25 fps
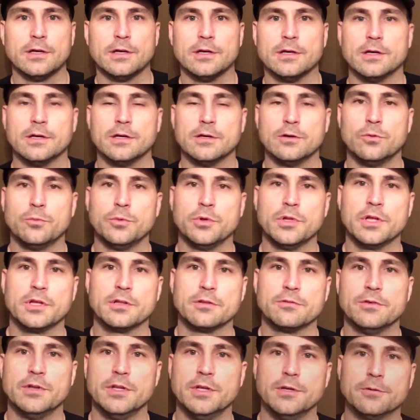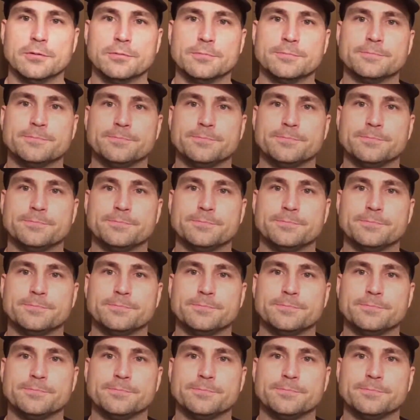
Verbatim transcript: I uh, hope you like the video.